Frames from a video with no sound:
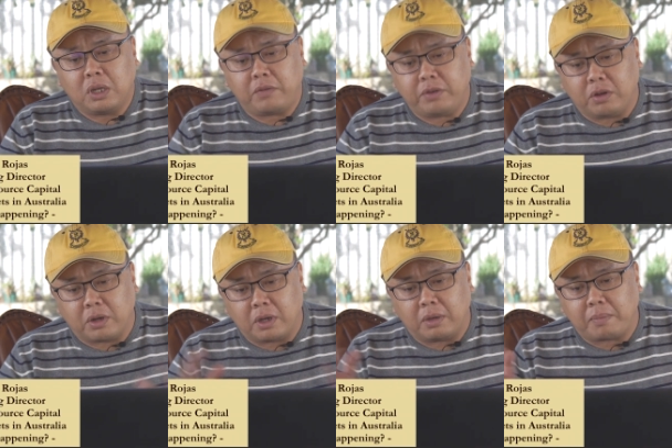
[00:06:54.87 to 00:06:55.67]
have you
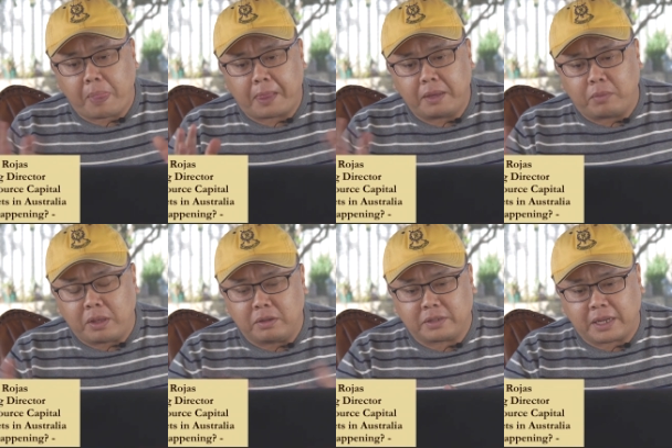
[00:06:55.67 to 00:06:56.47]
got
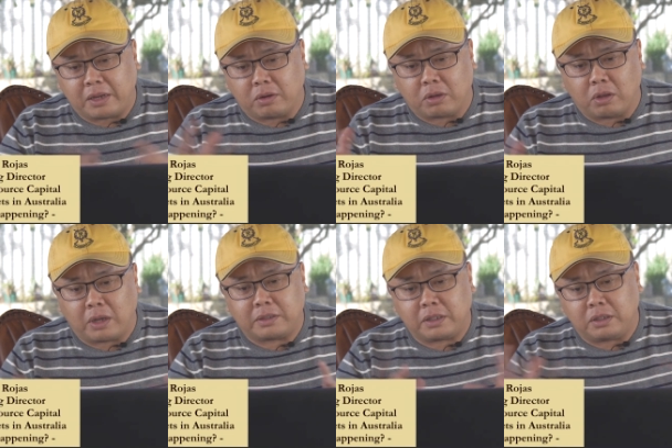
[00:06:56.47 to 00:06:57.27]
when you say your
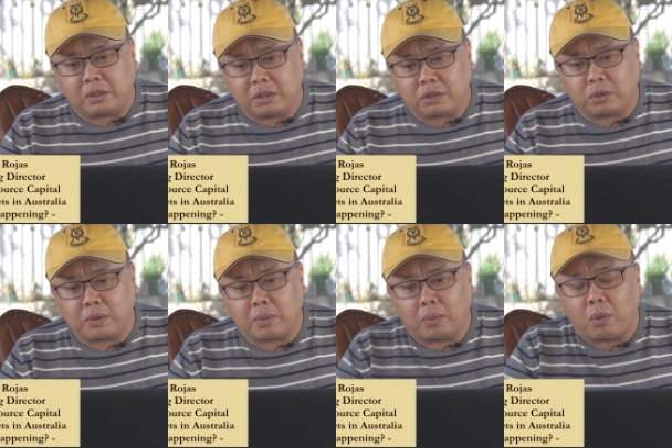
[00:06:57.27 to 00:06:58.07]
clients, you're
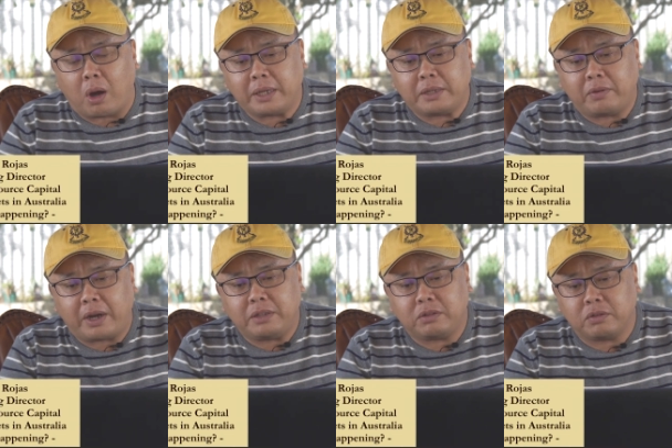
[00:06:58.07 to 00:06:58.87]
talking a wider
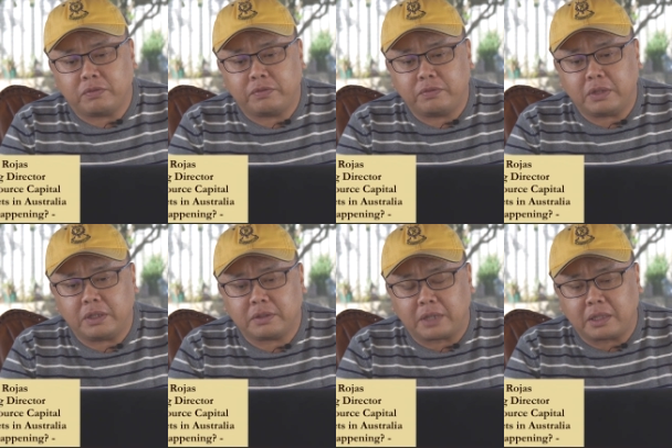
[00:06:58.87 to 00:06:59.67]
range of
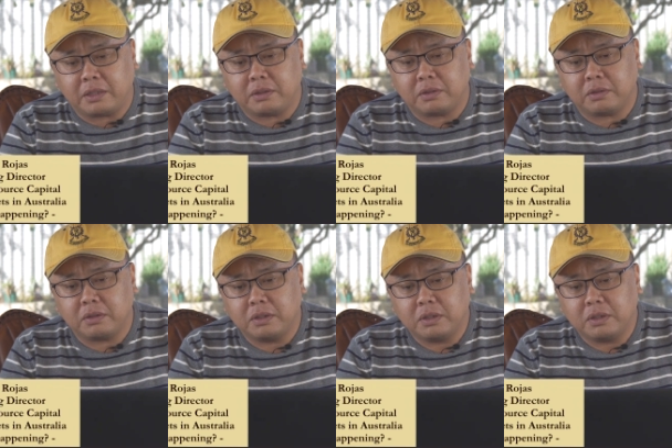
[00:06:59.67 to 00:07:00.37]
sectors?